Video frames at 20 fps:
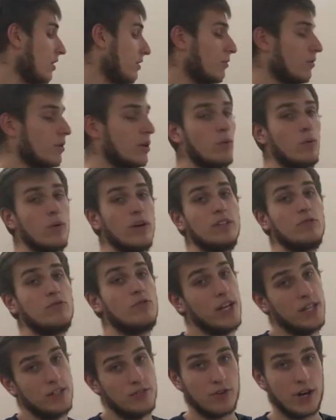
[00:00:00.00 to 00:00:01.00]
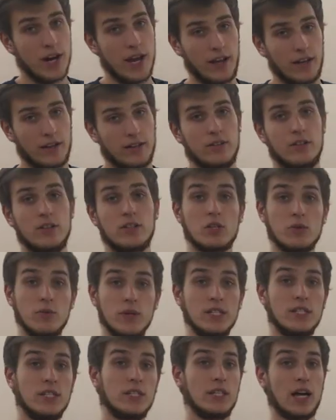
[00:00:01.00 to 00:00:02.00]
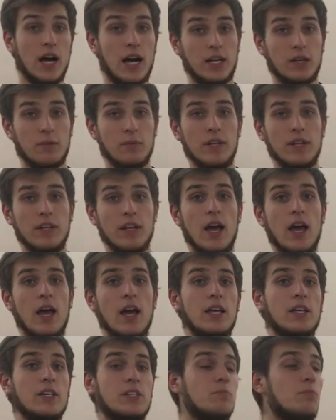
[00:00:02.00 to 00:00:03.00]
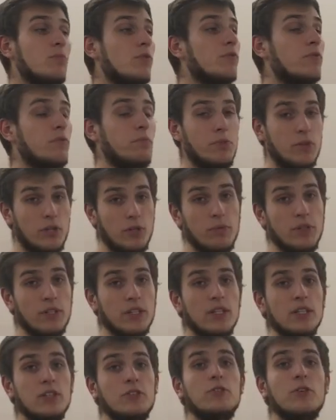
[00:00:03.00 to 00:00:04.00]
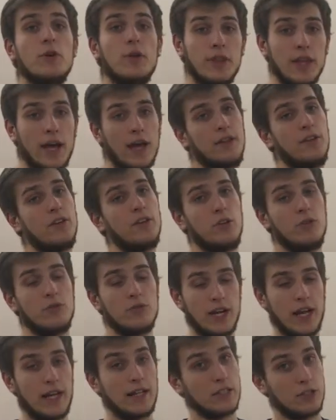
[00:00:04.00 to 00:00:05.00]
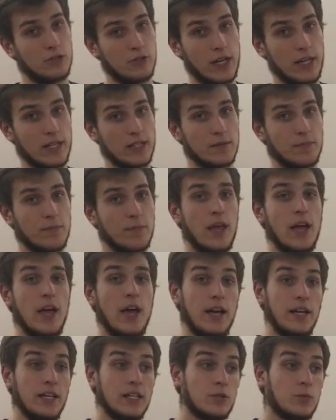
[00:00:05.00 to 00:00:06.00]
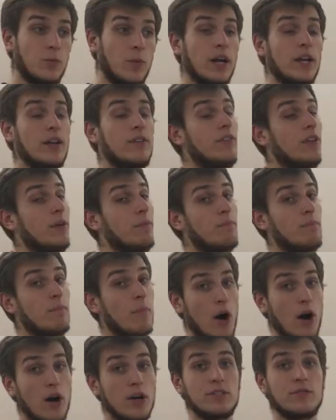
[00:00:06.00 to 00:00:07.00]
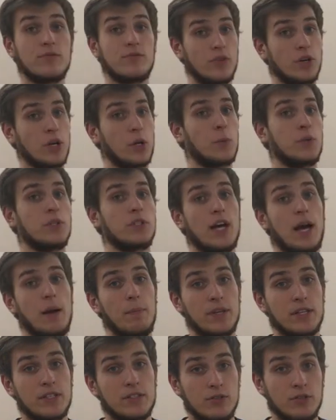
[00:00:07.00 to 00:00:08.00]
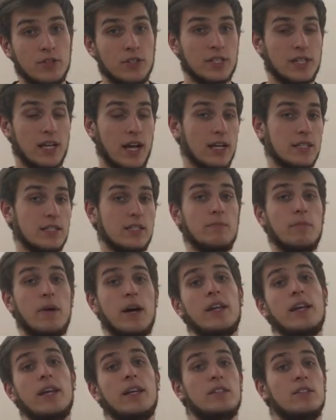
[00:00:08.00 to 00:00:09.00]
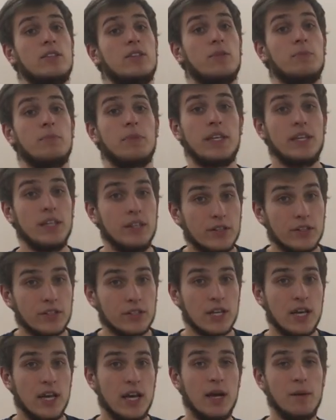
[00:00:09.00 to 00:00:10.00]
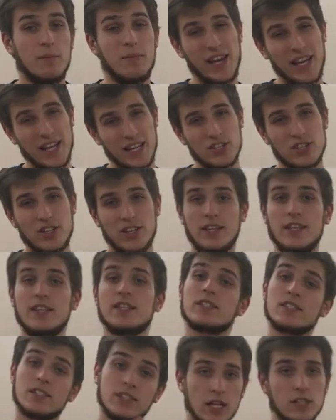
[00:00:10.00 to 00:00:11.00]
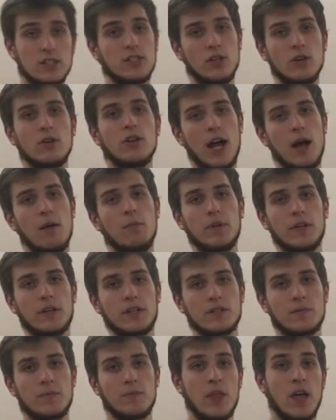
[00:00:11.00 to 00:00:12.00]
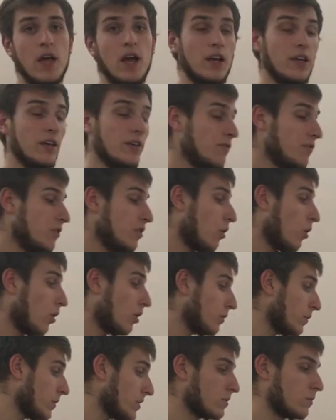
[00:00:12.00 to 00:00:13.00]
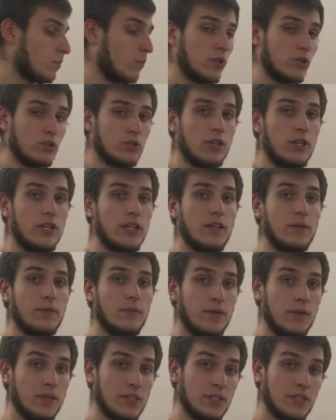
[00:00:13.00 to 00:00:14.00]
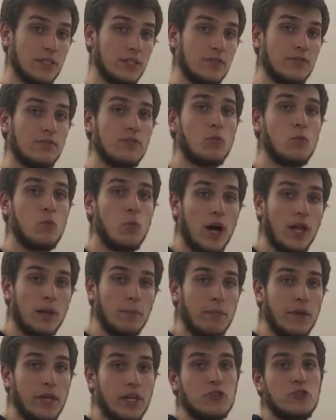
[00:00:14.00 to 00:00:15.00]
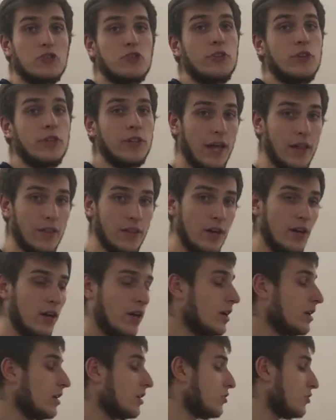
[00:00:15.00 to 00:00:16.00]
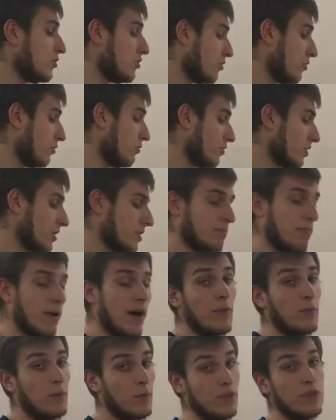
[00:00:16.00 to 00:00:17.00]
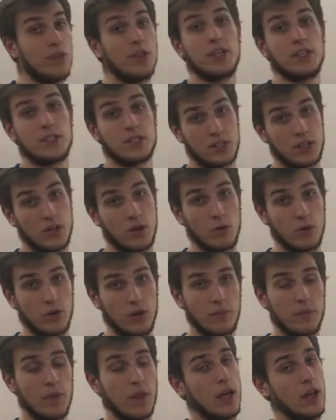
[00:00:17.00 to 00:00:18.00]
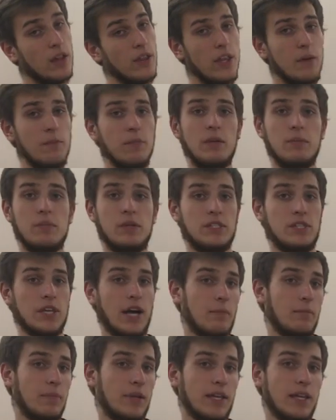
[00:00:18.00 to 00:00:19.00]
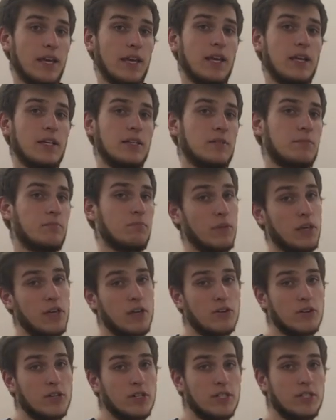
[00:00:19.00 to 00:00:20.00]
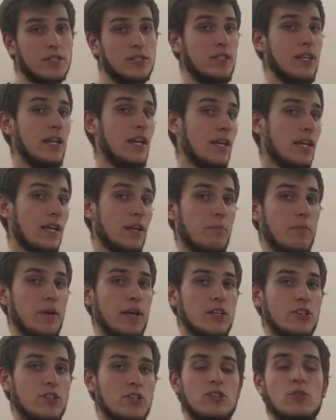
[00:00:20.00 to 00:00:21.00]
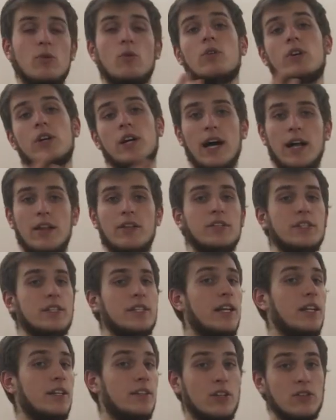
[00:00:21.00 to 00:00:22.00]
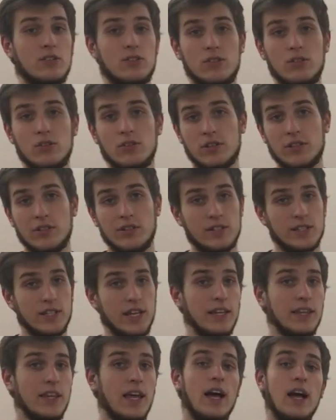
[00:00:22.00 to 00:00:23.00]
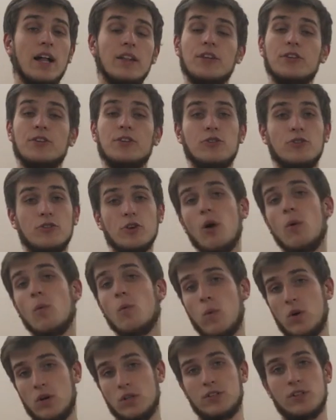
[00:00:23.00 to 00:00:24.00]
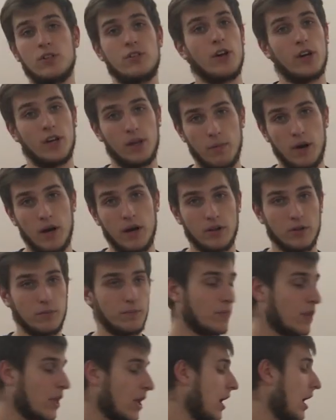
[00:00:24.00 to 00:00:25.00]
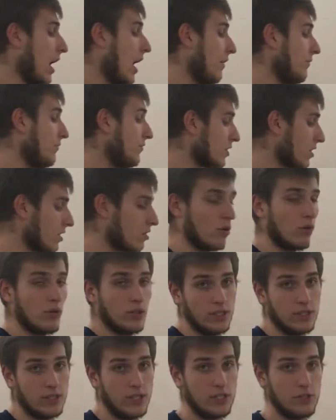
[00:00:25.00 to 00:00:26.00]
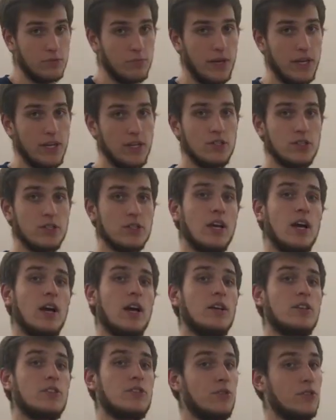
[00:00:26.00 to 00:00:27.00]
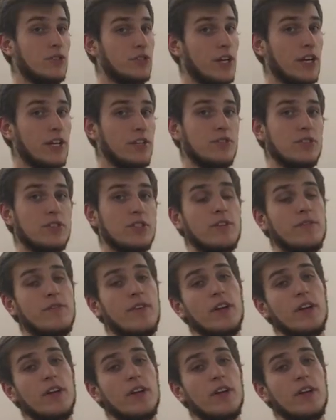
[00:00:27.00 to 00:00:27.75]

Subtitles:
301 redirect, the requested document is moved permanently to another URL address. It's one of the most frequent topics to discuss among SEO beginners, but actually it's not so complex. If you always want to lead a visitor from one page to another, it should respond with this code. There may be duplicates, mirrors, deleted pages, or other skeletons in your closet that you don't want to talk about. After crawling such pages, search engines